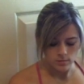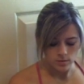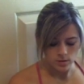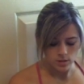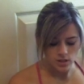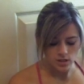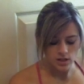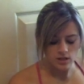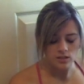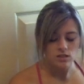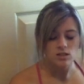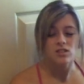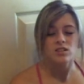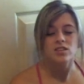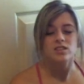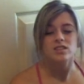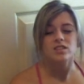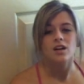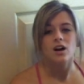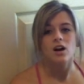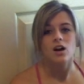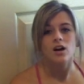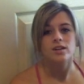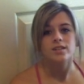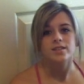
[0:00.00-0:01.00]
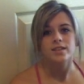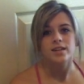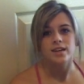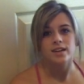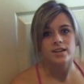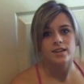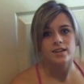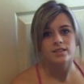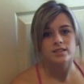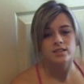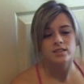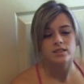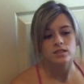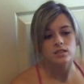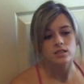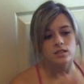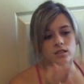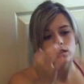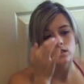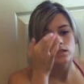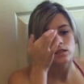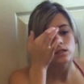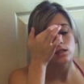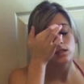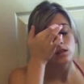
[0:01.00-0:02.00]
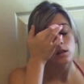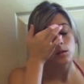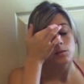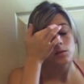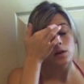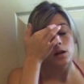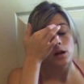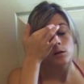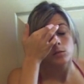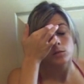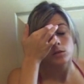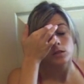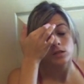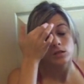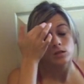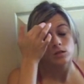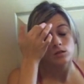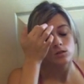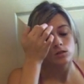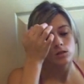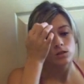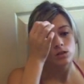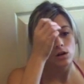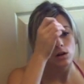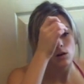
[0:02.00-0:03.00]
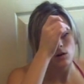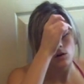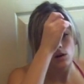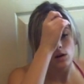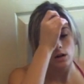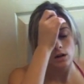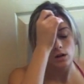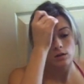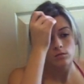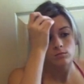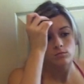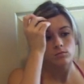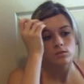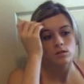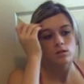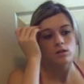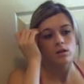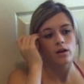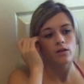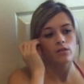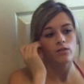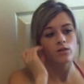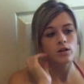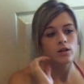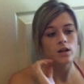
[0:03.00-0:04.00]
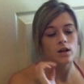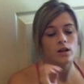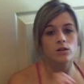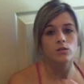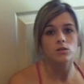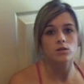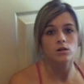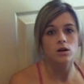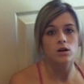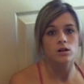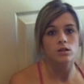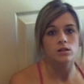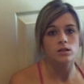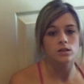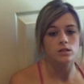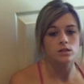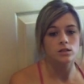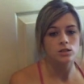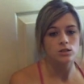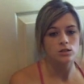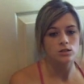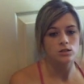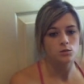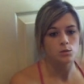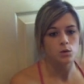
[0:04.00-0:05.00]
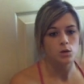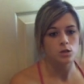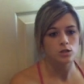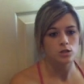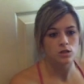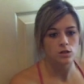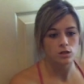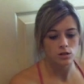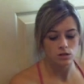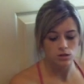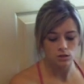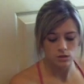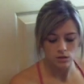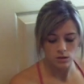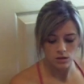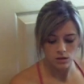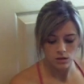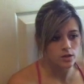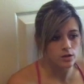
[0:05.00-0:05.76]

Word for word: She also does contests sometimes too. So um, if you like doing contests, you should watch her.